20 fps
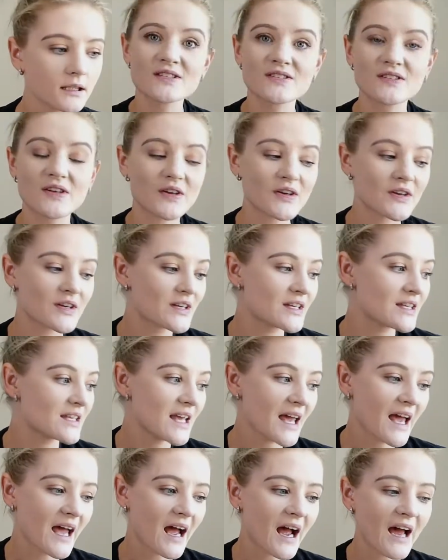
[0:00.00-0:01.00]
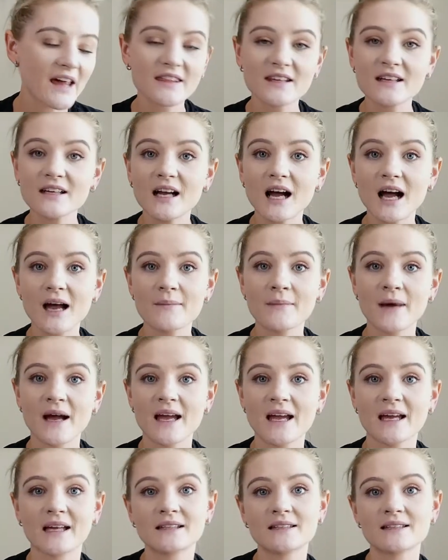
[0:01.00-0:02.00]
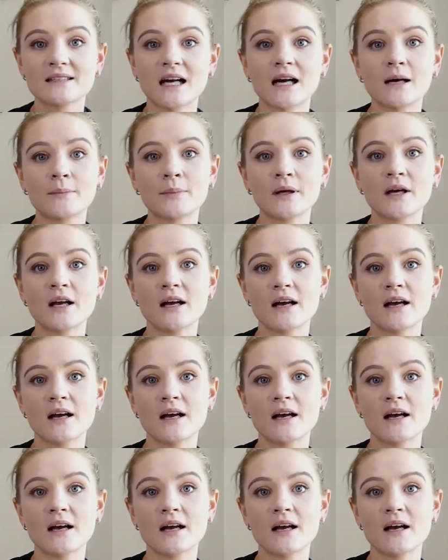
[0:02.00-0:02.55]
So yeah, I think I might end up